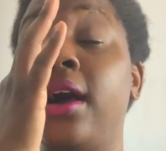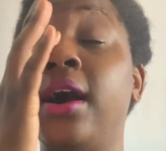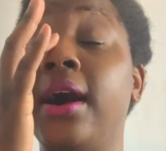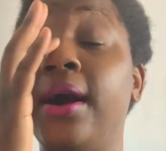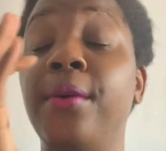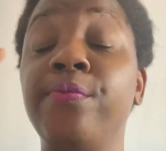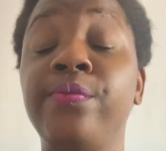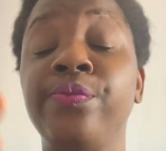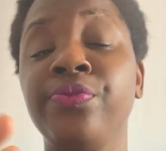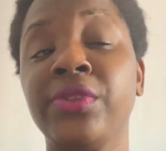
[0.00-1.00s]

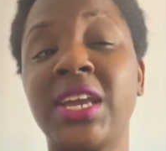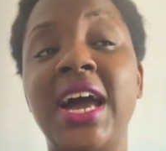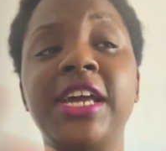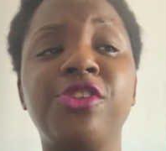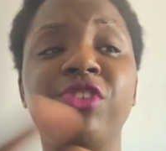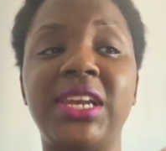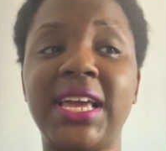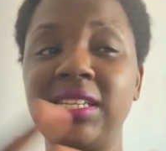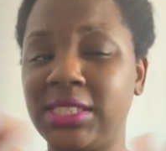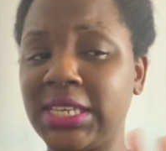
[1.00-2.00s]
Kind of
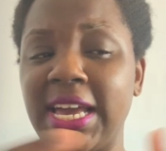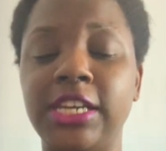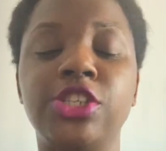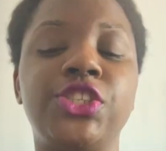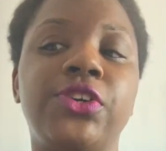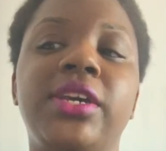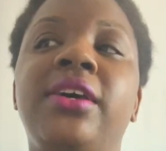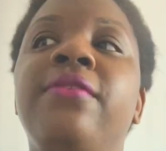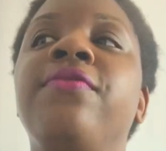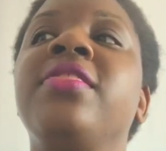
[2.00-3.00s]
relates, kind of, sort
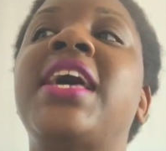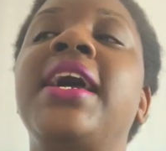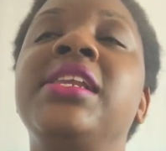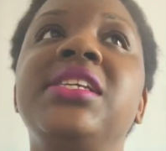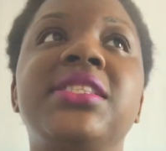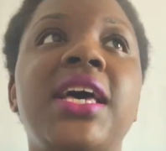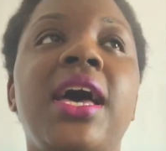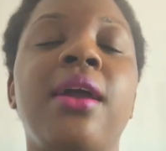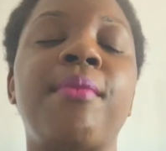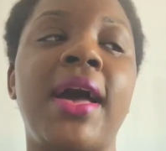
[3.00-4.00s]
of, that
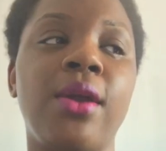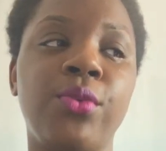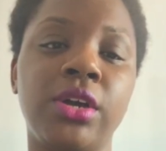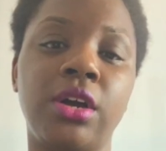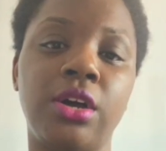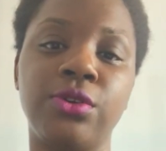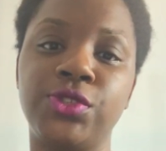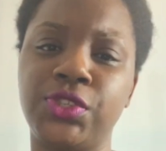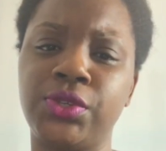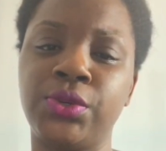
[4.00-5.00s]
anytime I would
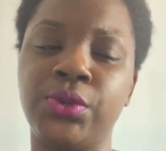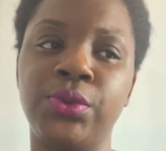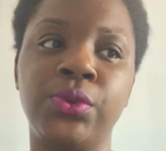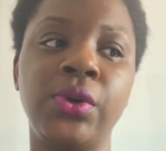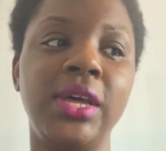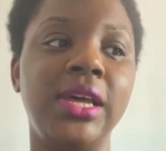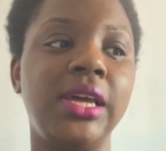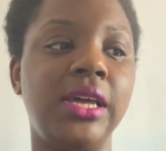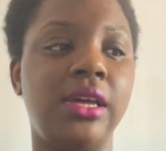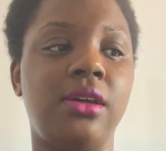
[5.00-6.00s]
go to,
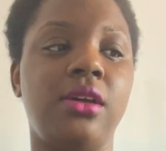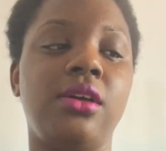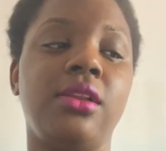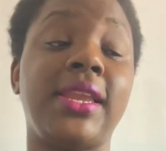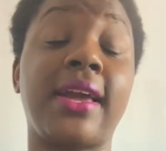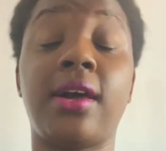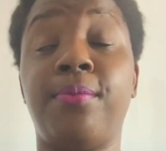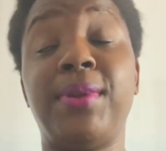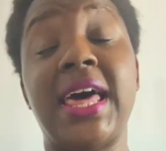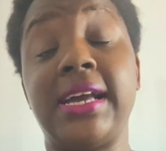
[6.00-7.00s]
like,
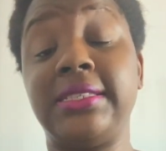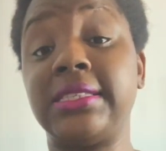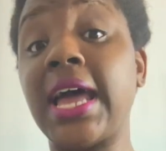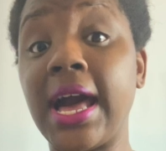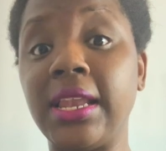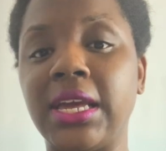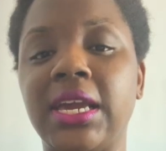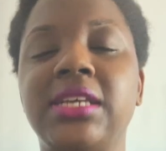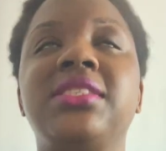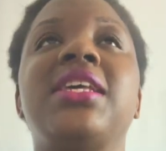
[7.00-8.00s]
a black
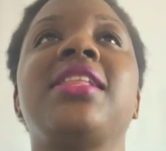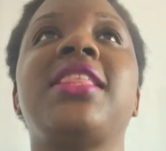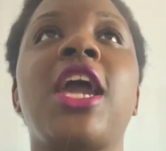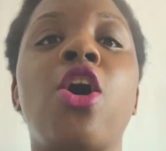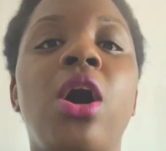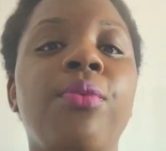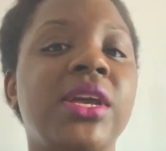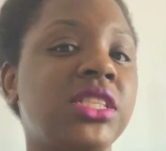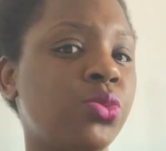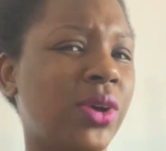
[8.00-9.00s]
stylist, that they
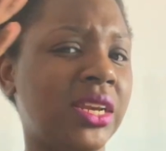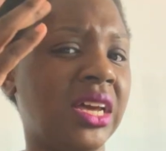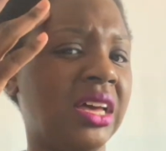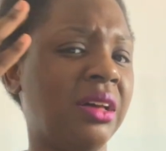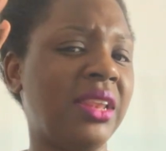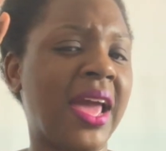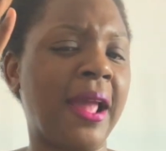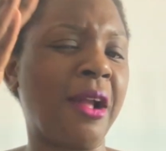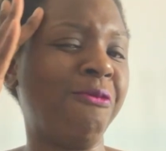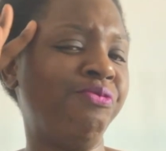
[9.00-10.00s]
always want to,
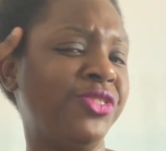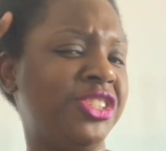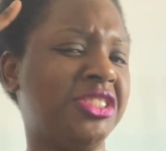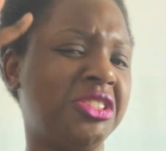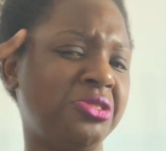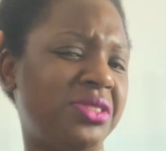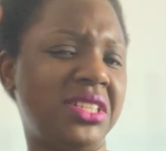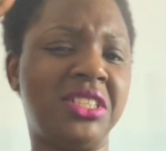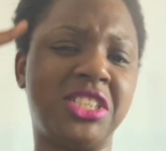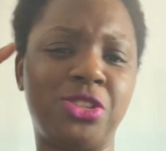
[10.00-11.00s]
like, do
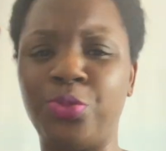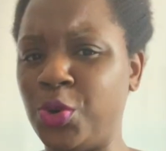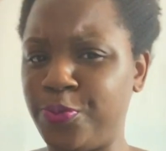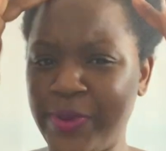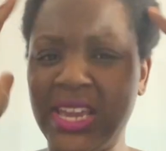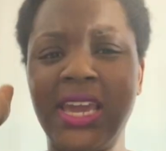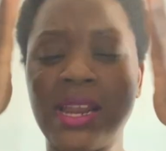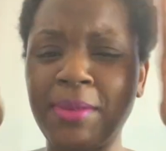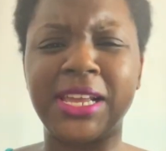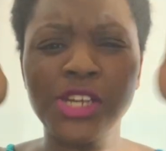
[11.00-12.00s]
this swooping.
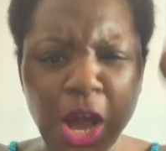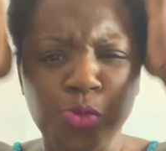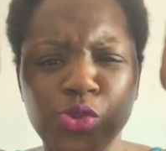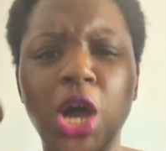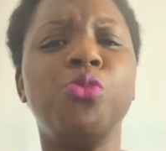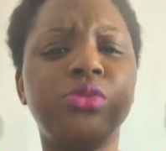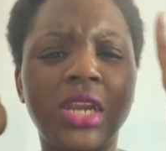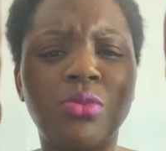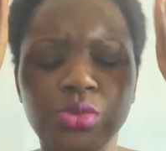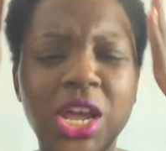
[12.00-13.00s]
And I'm like, no, no,
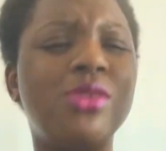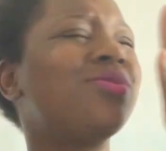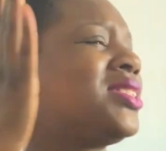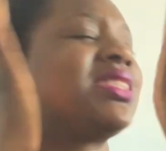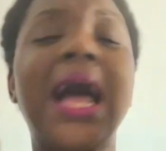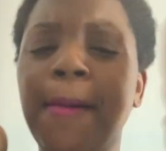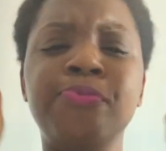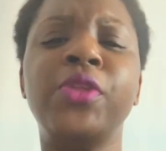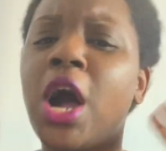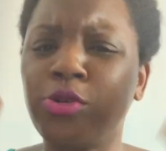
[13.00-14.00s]
no, no,
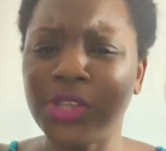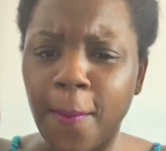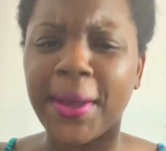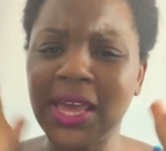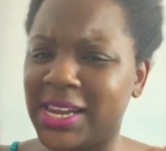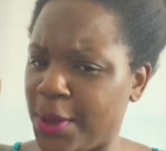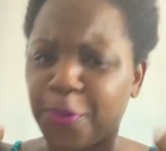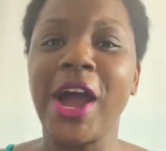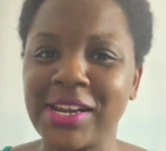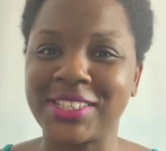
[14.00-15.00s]
stop. No, don't put any
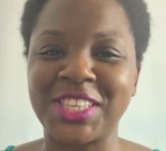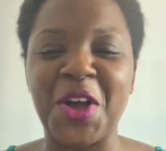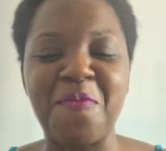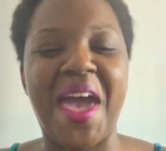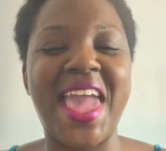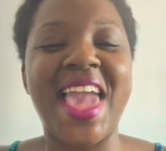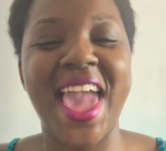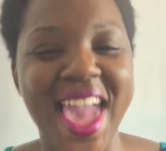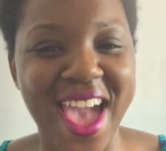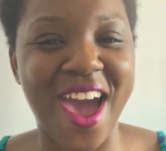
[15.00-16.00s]
products on my
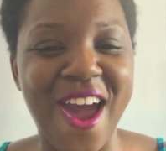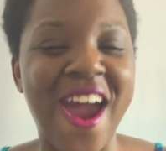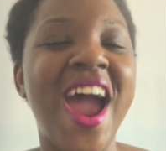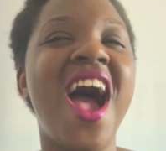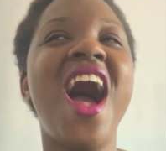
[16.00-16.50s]
hair.